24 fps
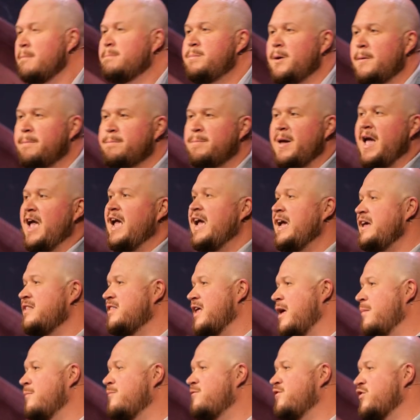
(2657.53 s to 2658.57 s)
but pay
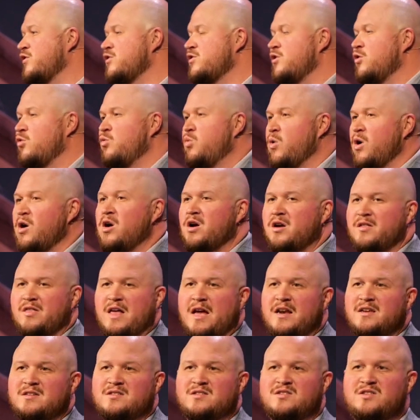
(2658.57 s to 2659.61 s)
them for the work
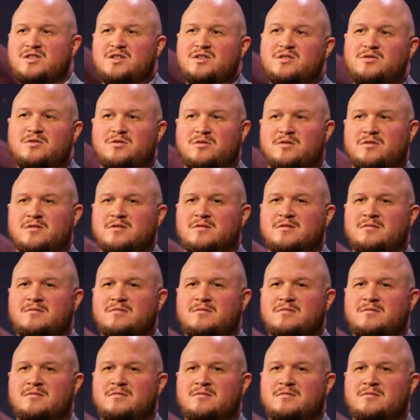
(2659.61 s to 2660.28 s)
that is due.